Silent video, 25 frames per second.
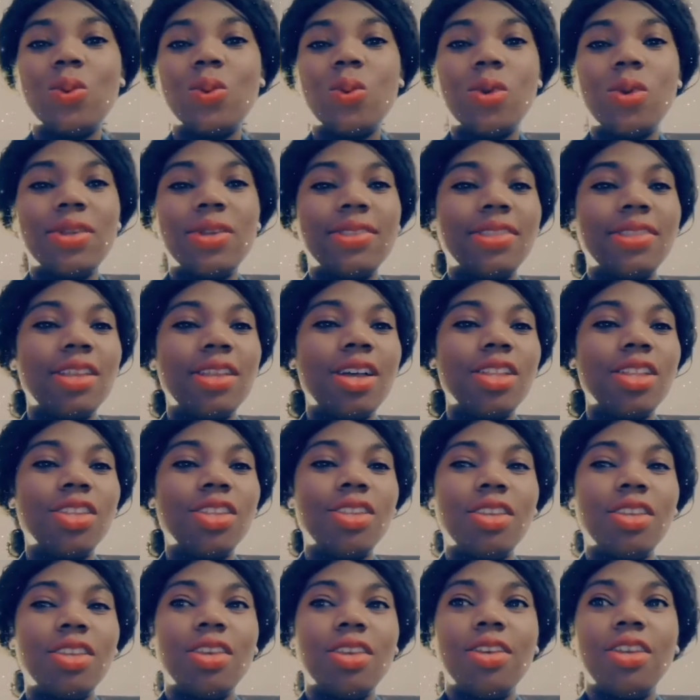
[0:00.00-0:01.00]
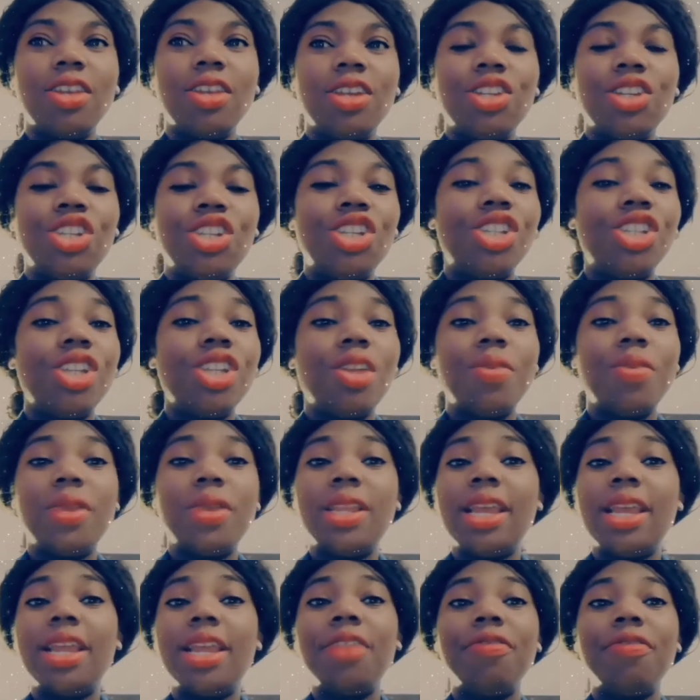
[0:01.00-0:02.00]
not sharing
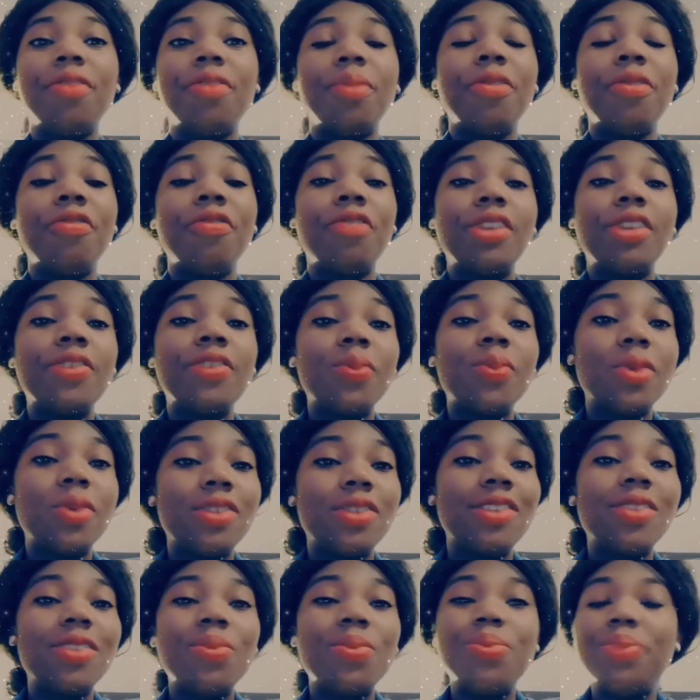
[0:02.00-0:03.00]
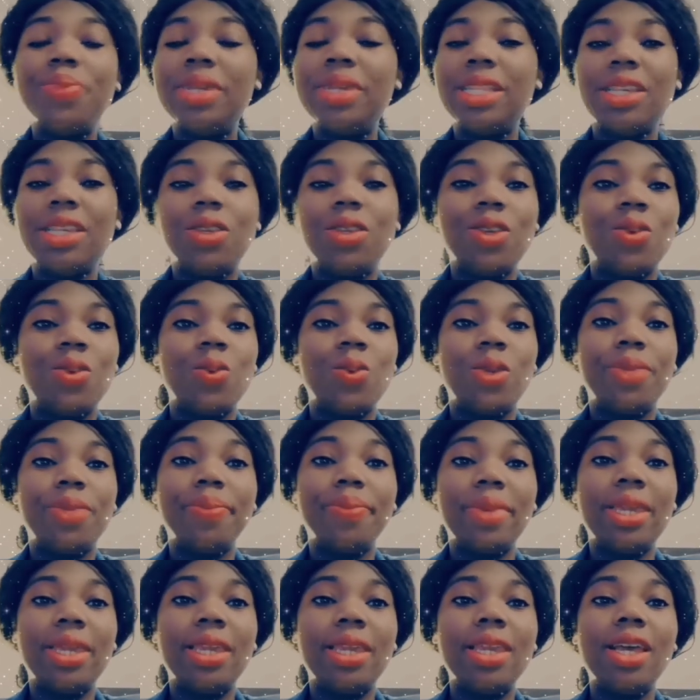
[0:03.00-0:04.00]
any form of responsibility with
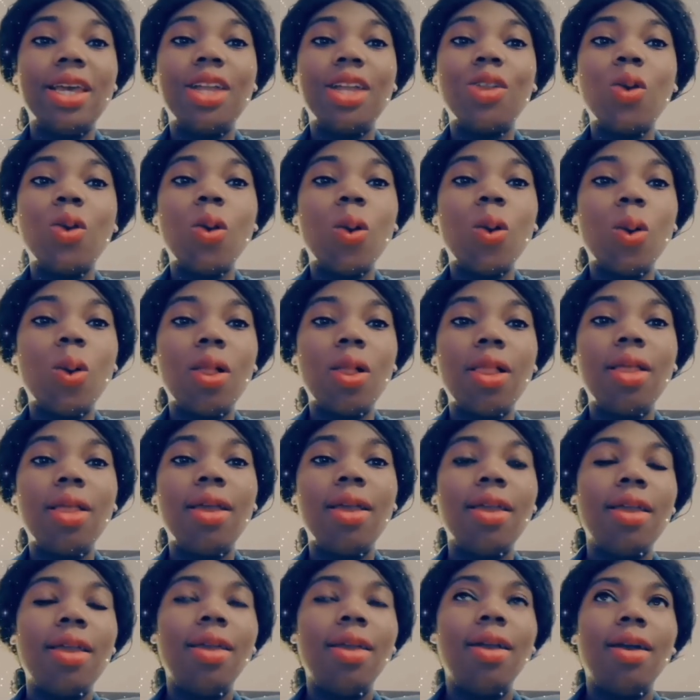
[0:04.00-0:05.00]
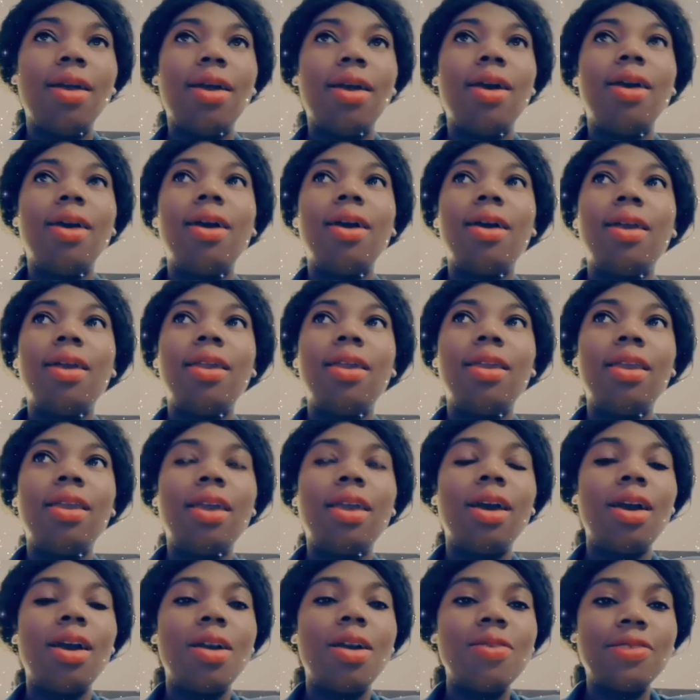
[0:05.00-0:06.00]
me at all. I
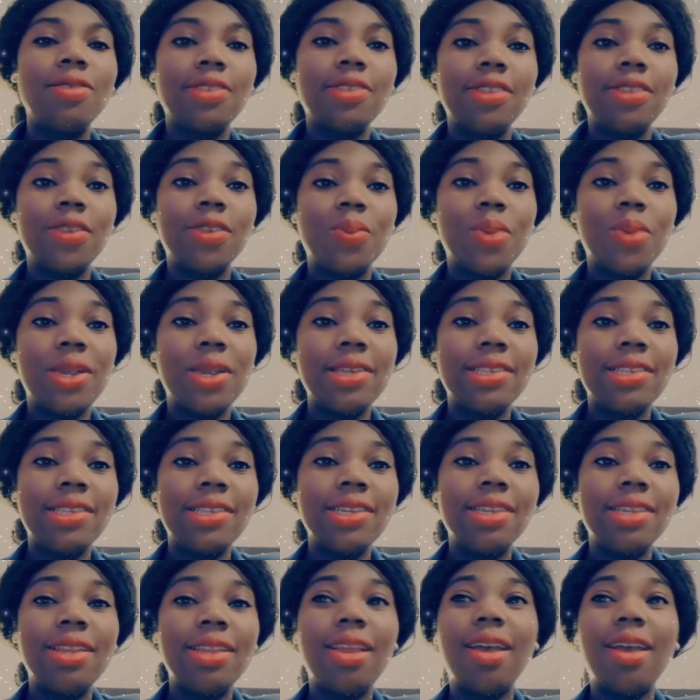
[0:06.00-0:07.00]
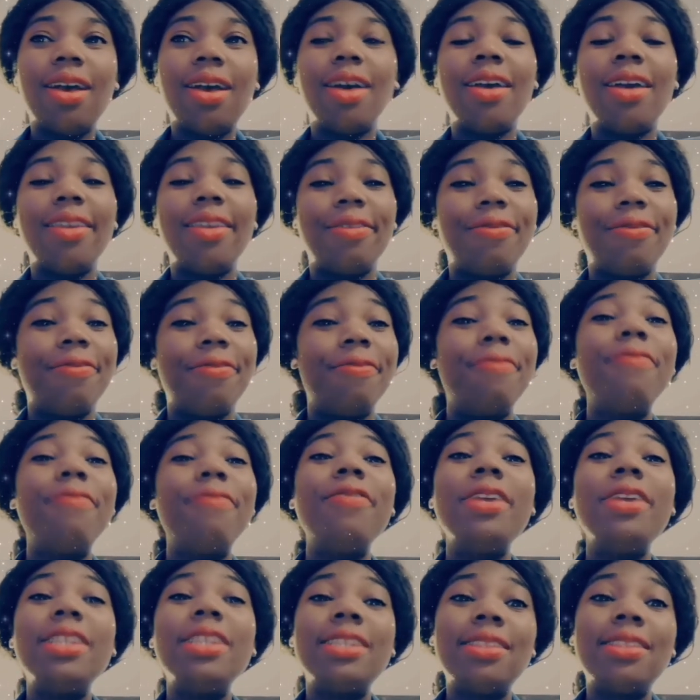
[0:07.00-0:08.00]
housed this person. I
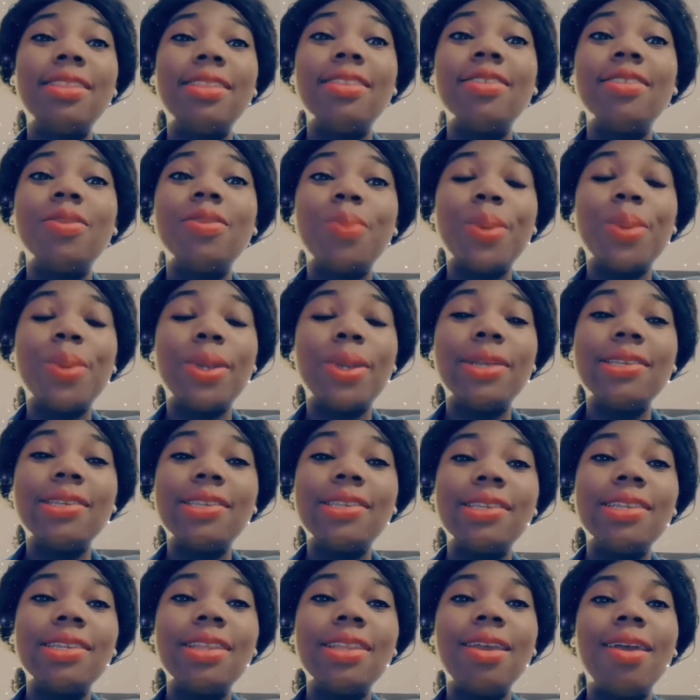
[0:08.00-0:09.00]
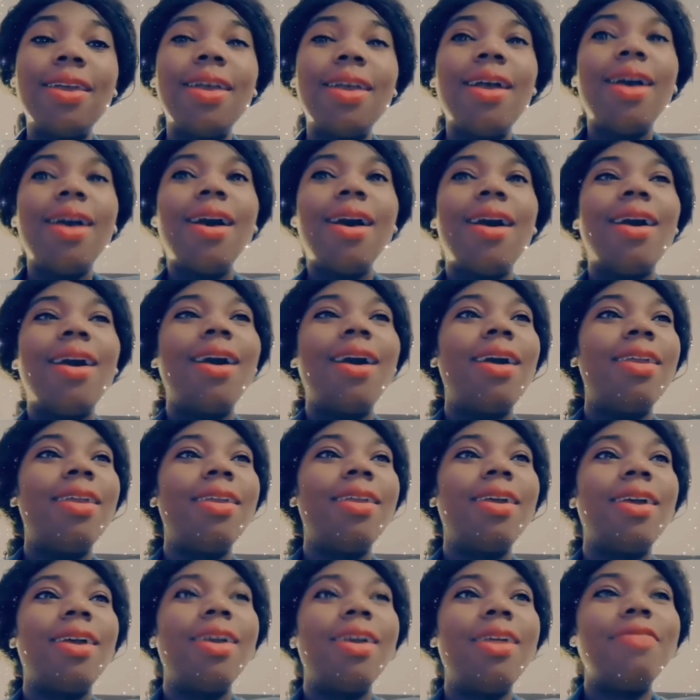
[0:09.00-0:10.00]
feed this person. I
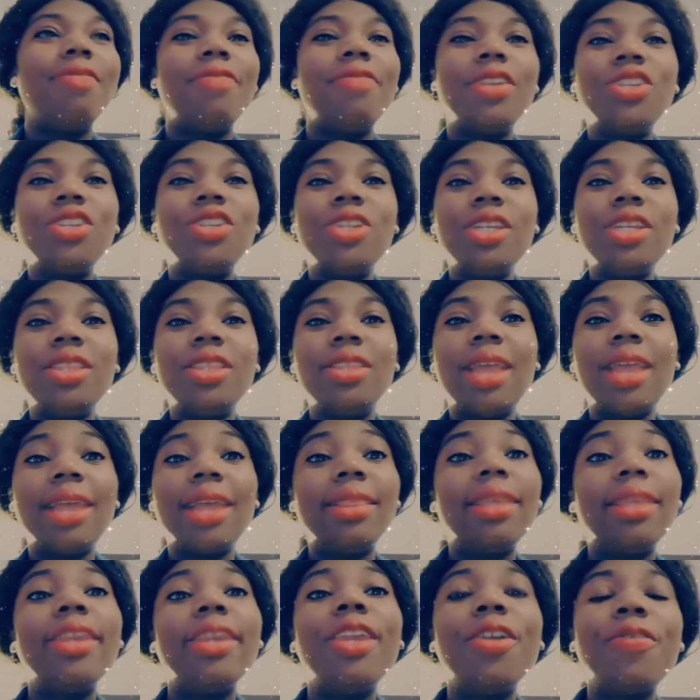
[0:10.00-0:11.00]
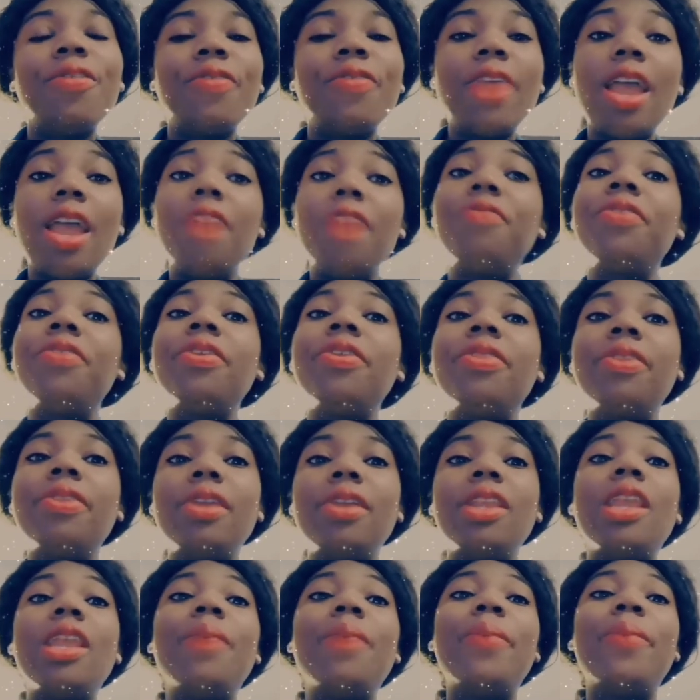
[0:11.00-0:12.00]
take care of
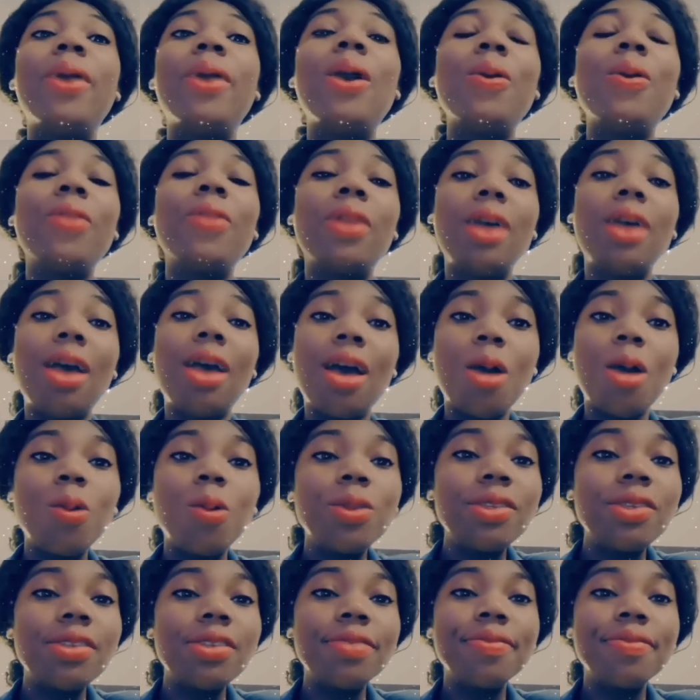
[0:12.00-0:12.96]
everything about the house.